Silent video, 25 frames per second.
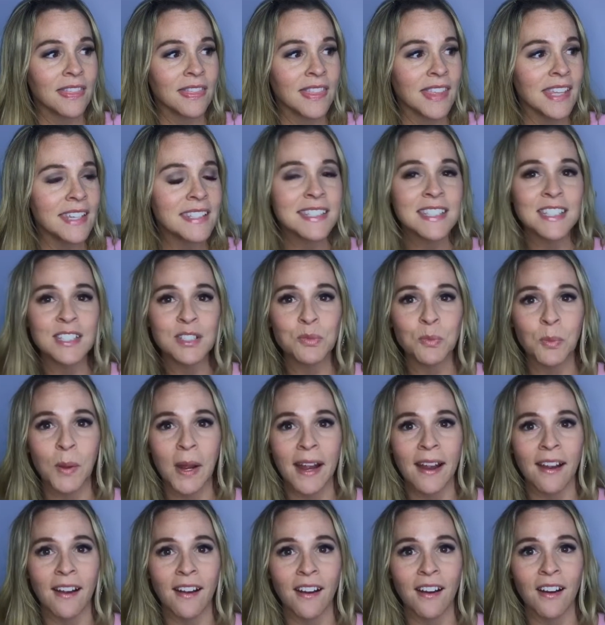this is
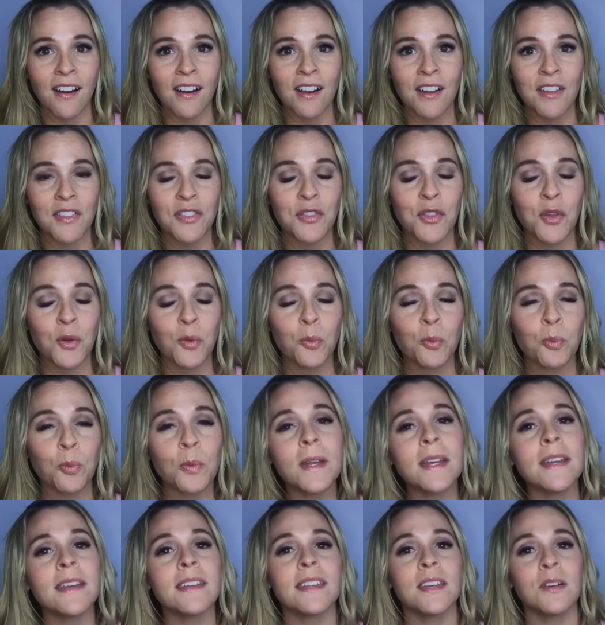where the
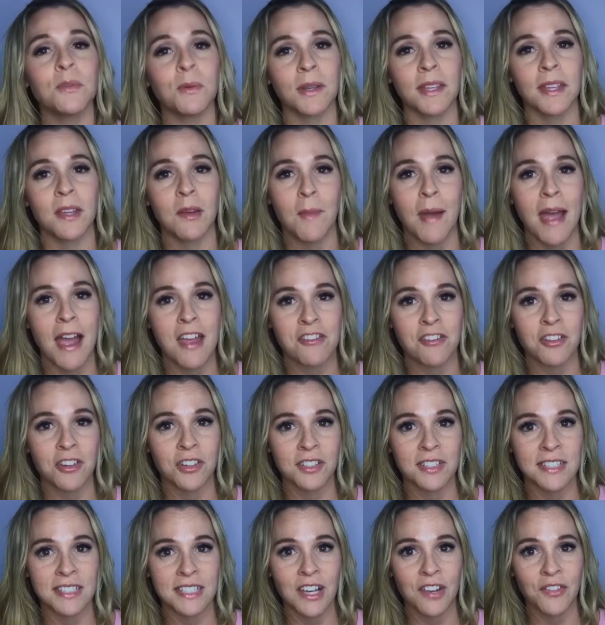really, really
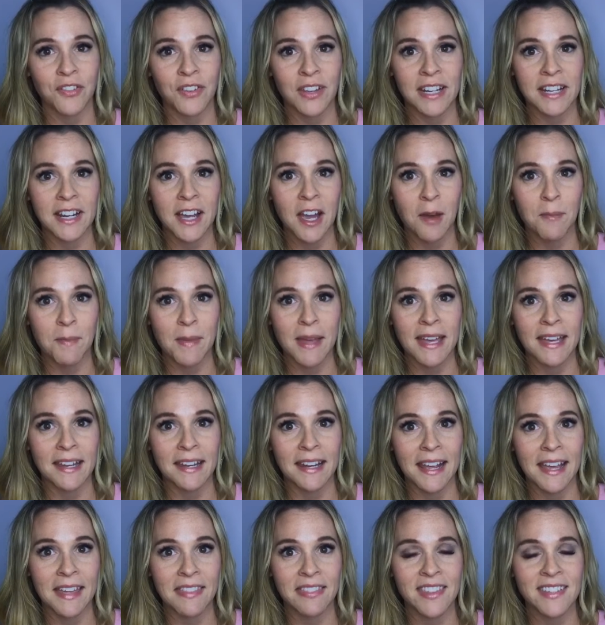magical stuff can come
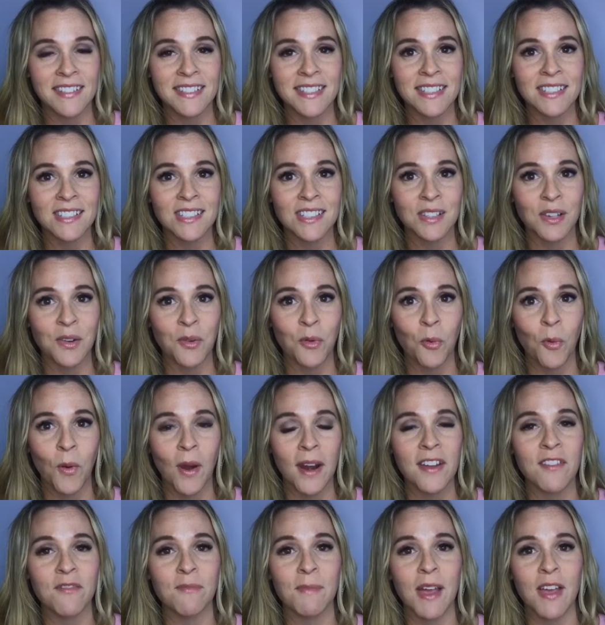in. And this is
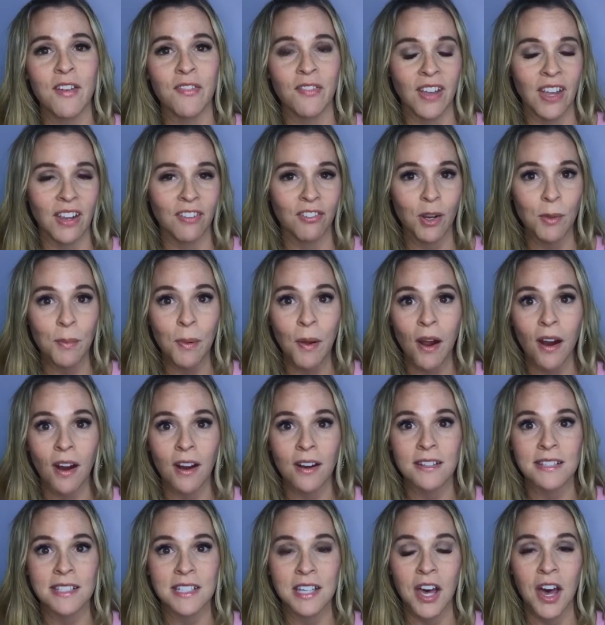one of my favorite
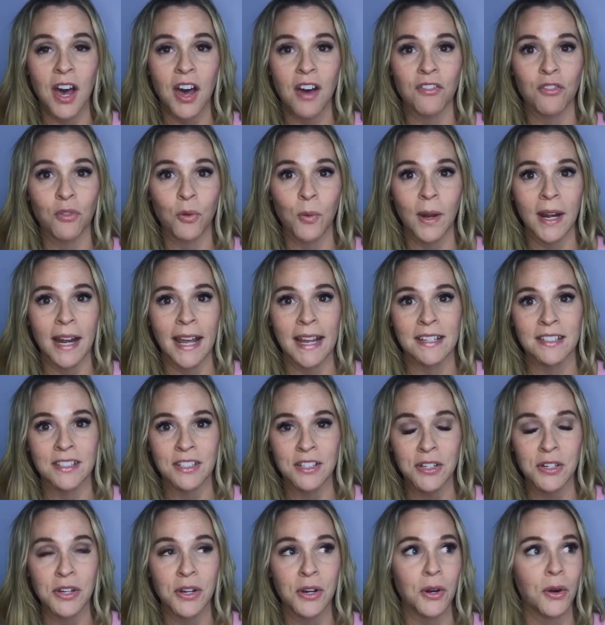parts of what I
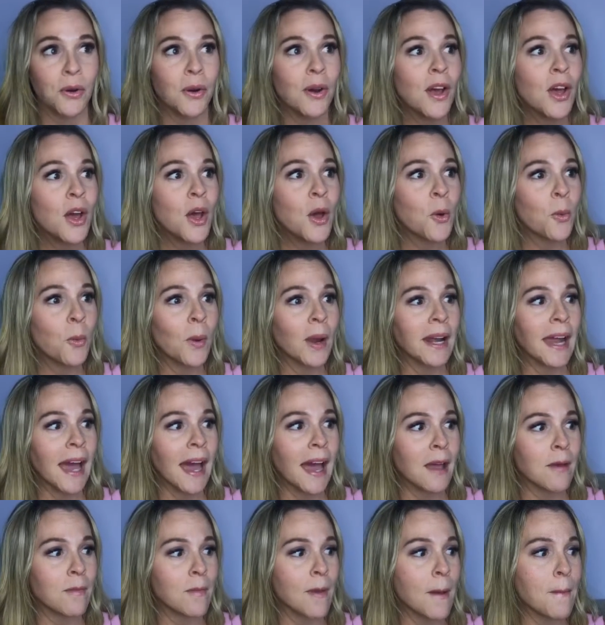do when
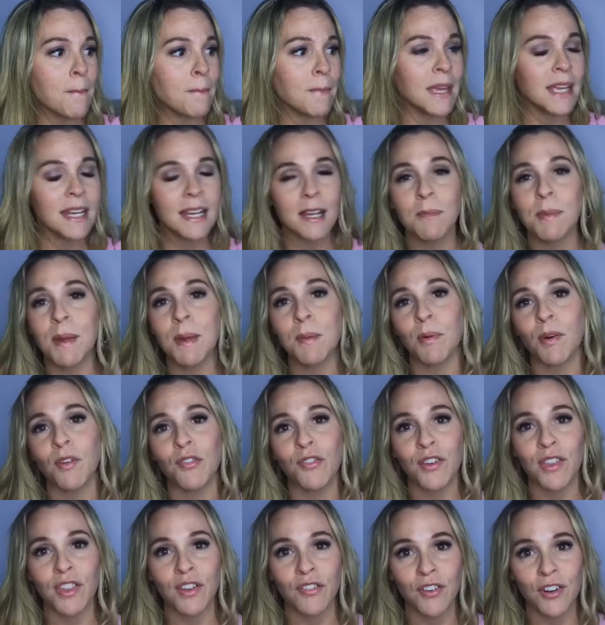I'm meeting people
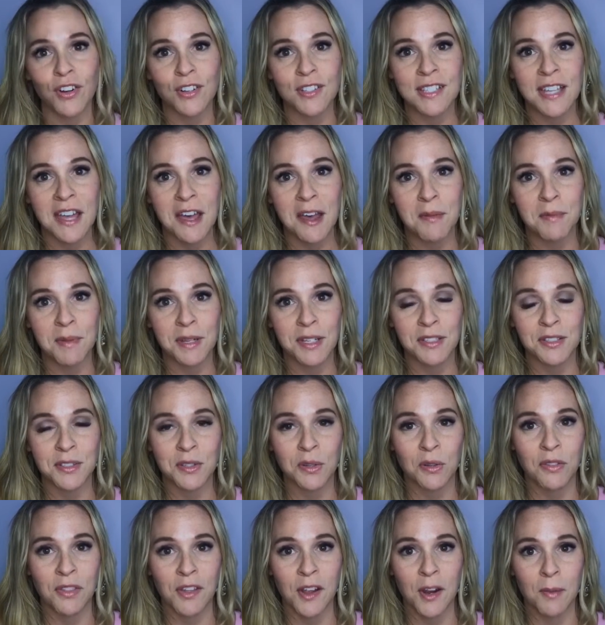for the first time in a
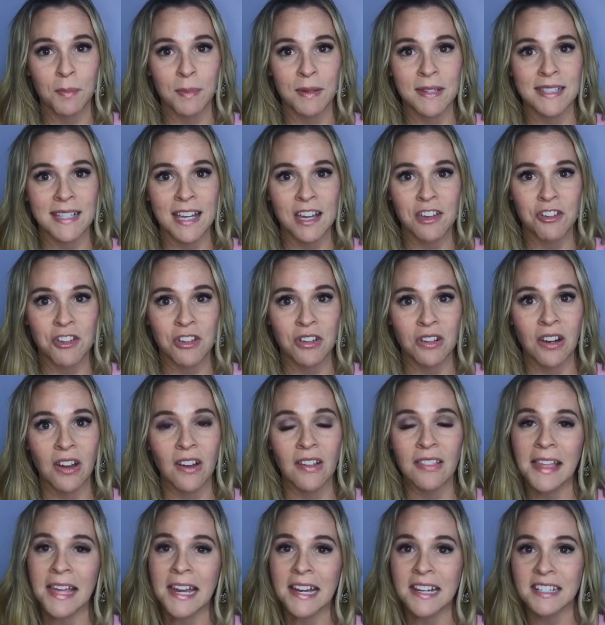soul therapy session.
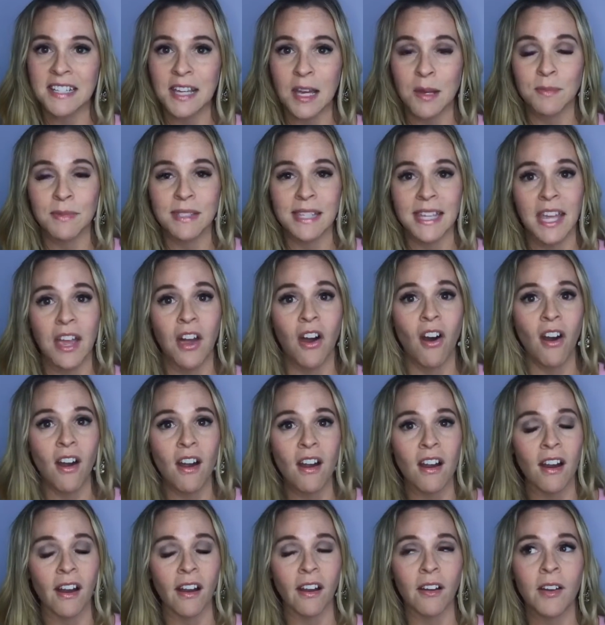A lot of times they
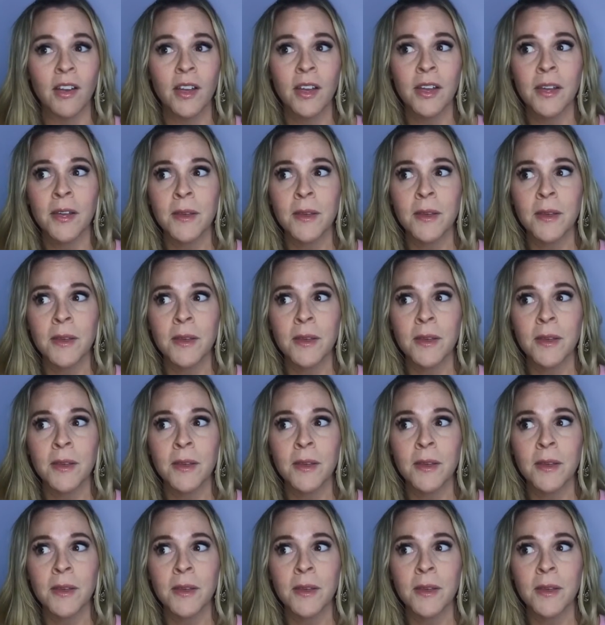are